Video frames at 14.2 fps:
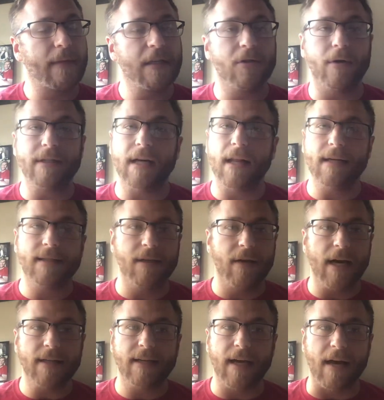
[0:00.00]
So until I see you
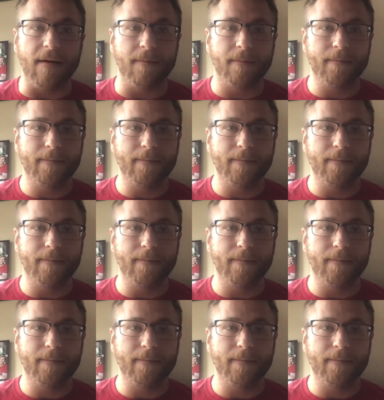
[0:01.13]
guys again,